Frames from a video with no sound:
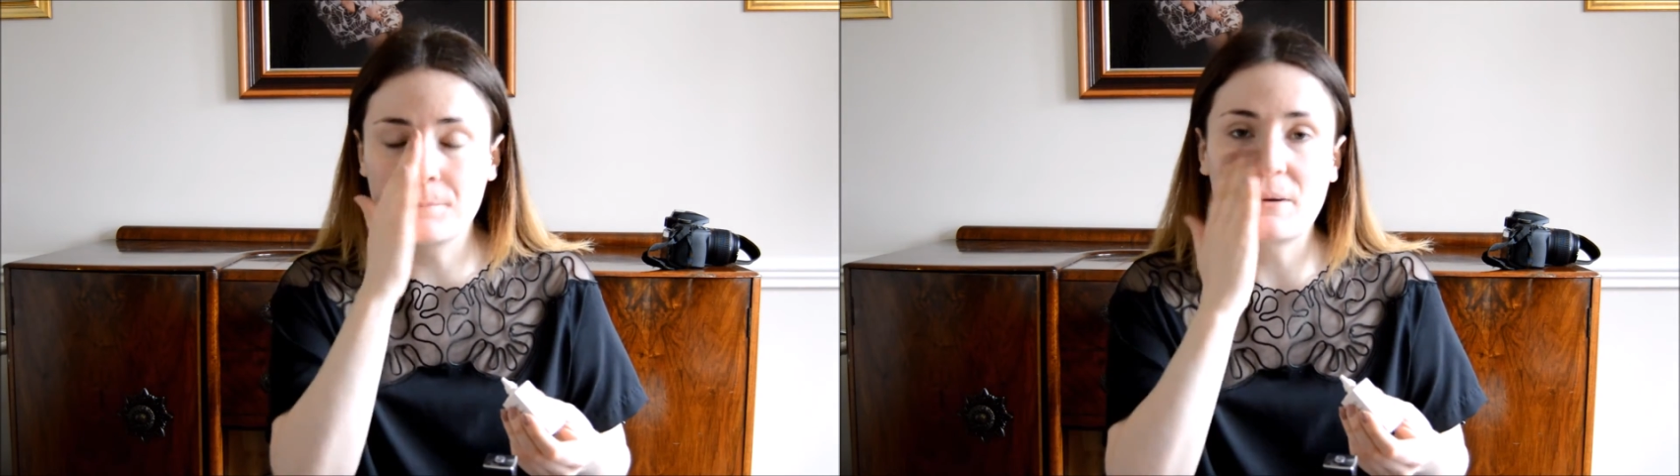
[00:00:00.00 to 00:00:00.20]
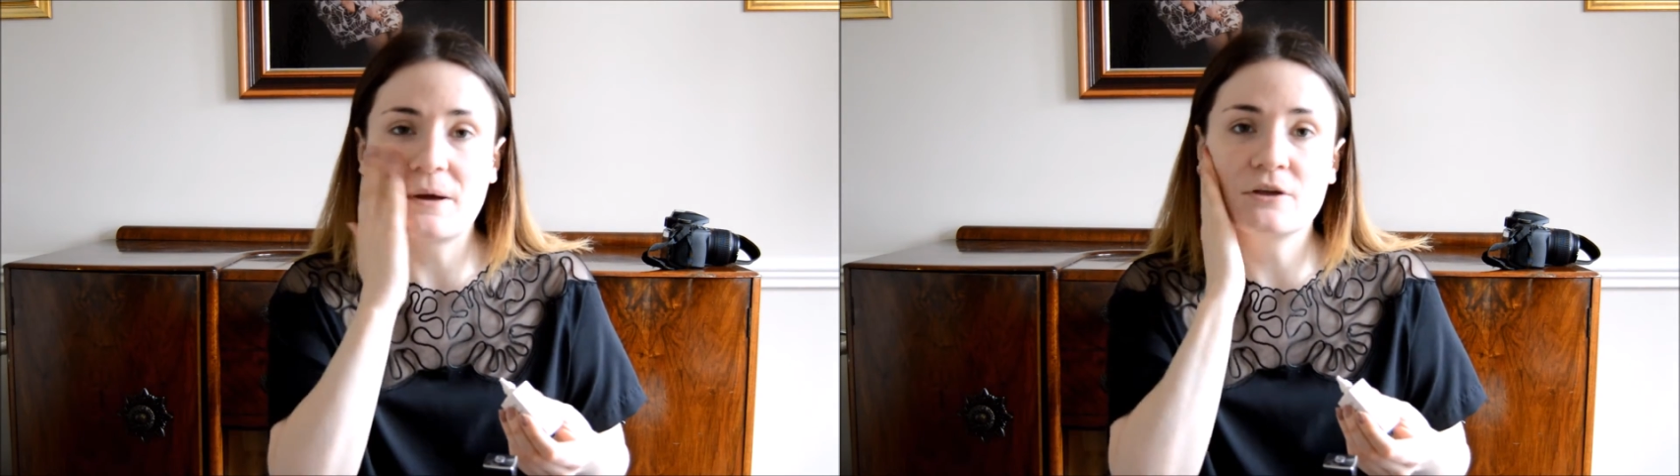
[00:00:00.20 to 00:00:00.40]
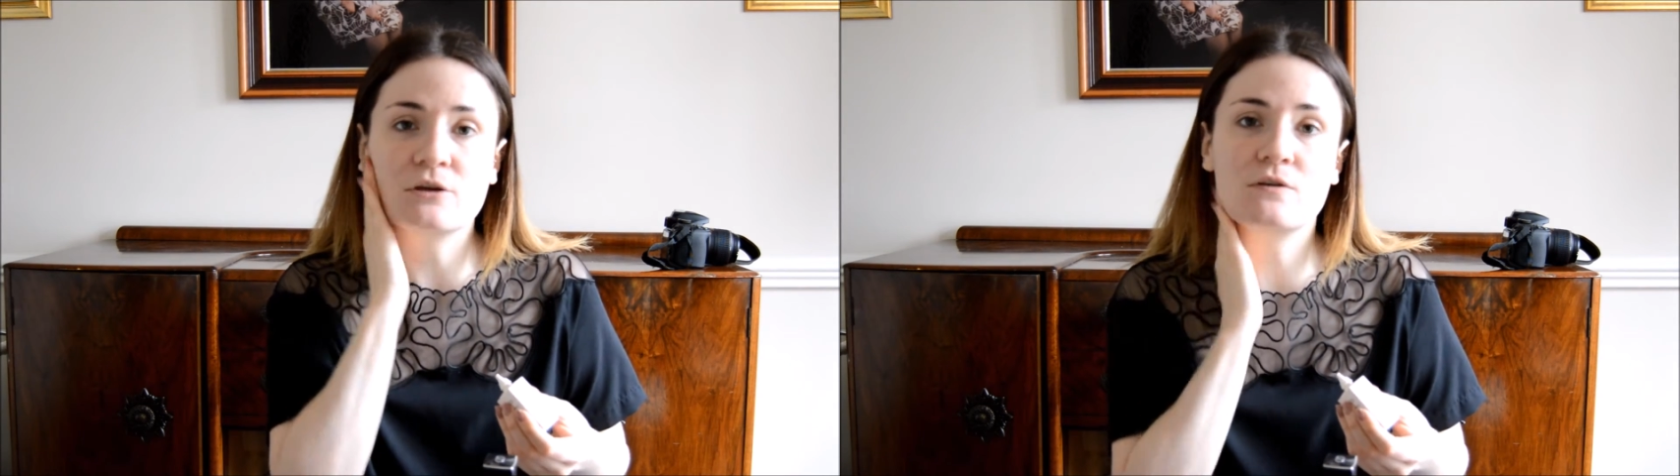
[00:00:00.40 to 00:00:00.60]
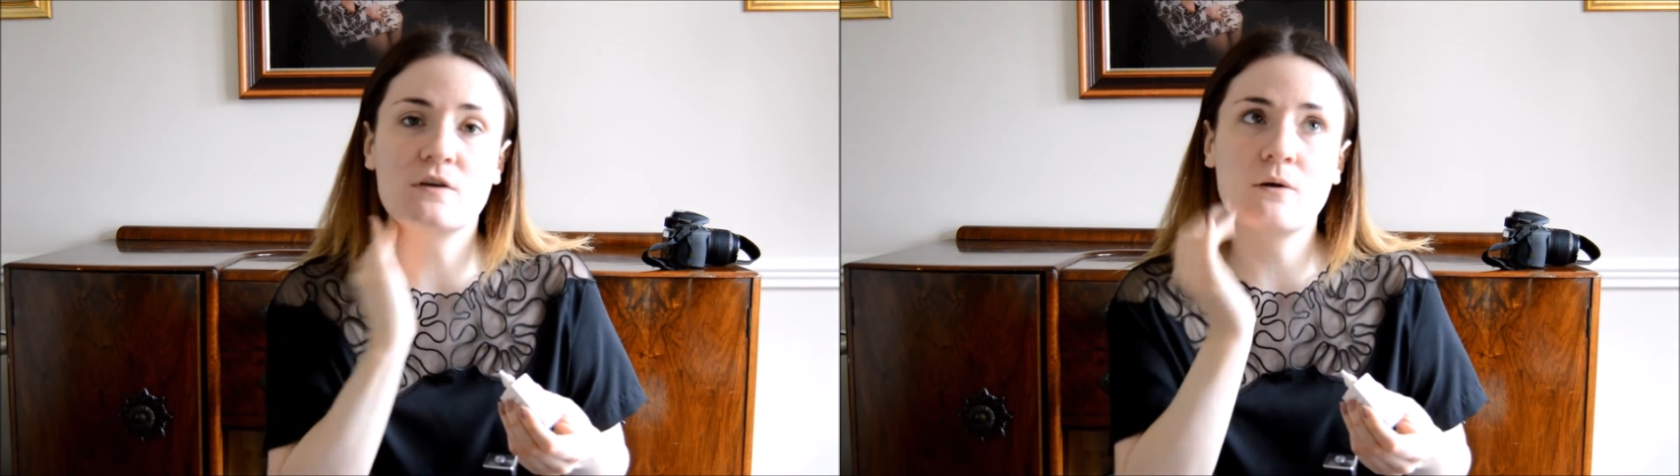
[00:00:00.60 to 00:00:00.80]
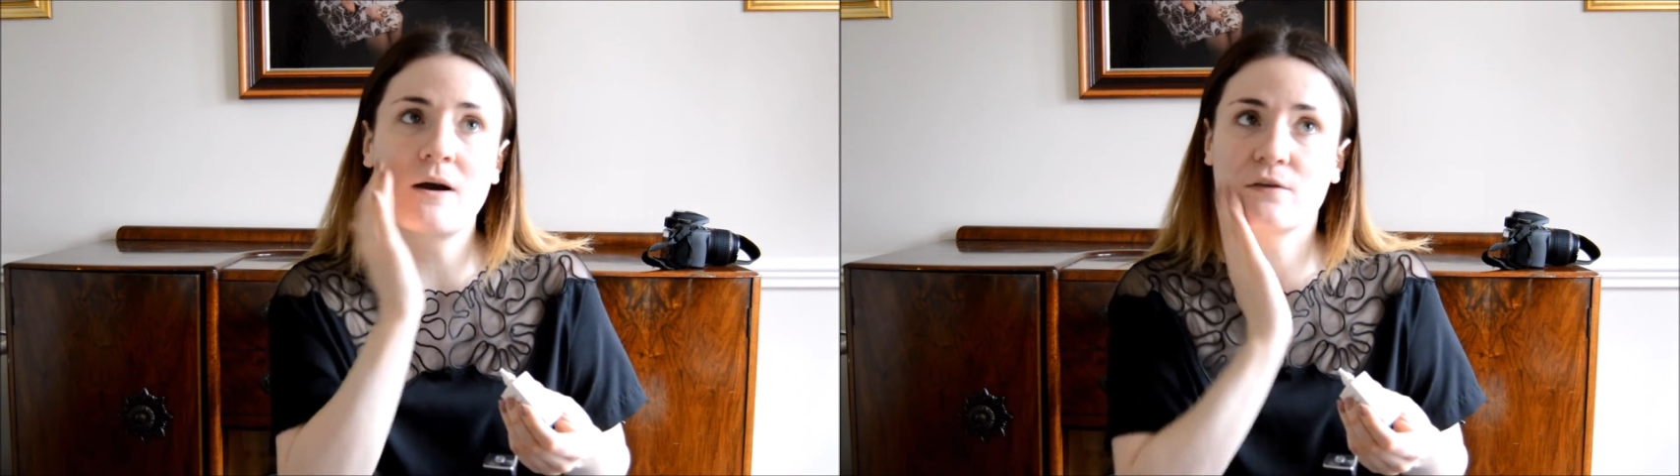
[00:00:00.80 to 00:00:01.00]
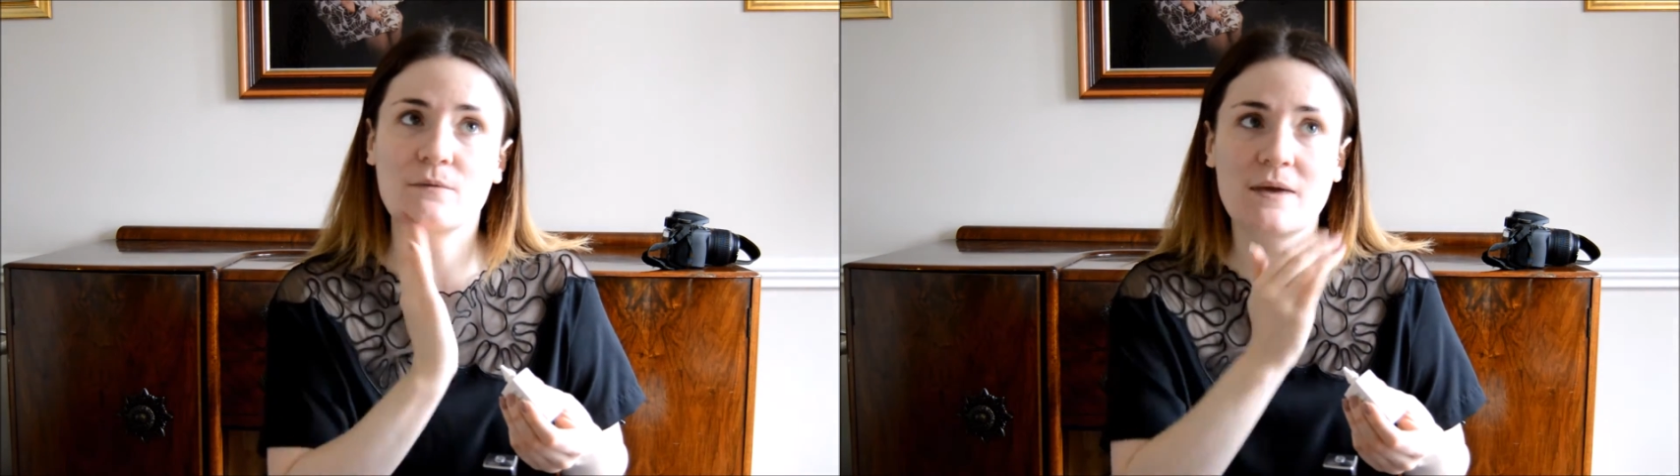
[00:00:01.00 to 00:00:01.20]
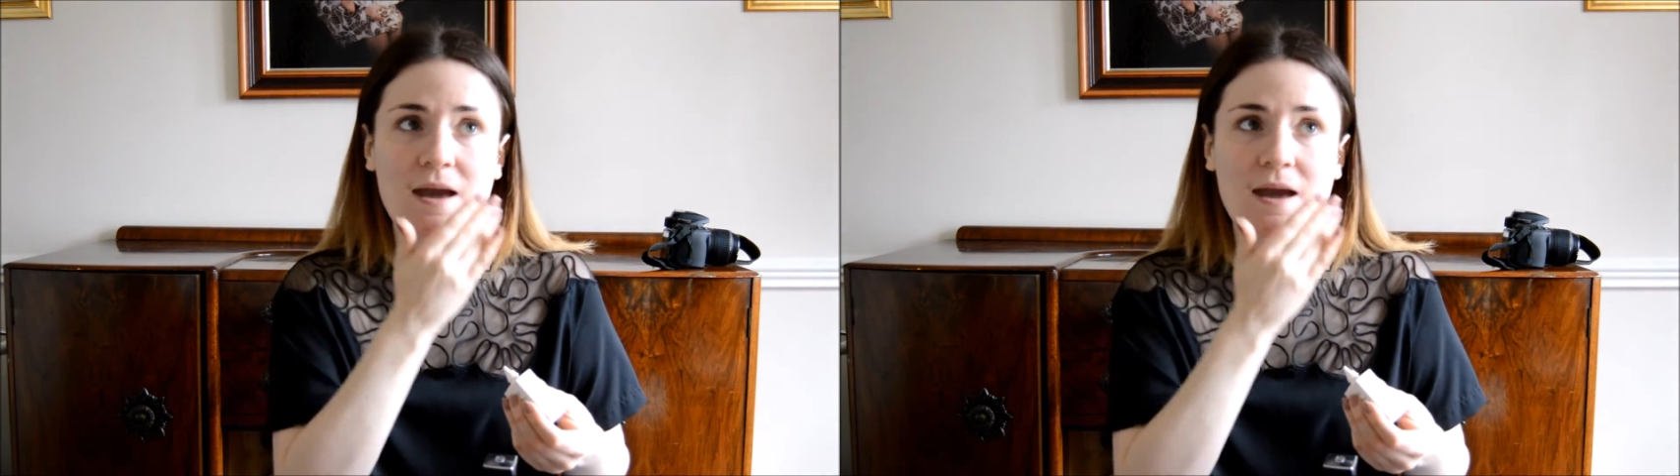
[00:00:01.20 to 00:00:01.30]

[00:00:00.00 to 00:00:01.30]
but you do have to be